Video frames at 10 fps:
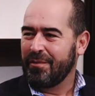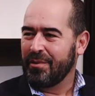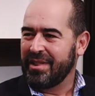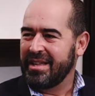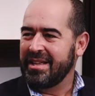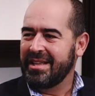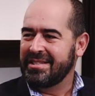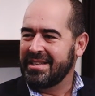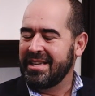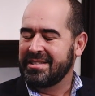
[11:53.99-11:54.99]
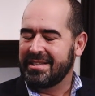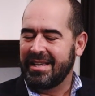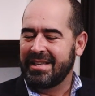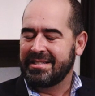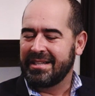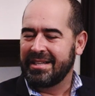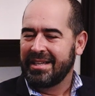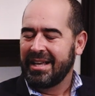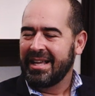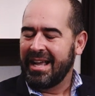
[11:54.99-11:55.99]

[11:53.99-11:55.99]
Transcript: for that.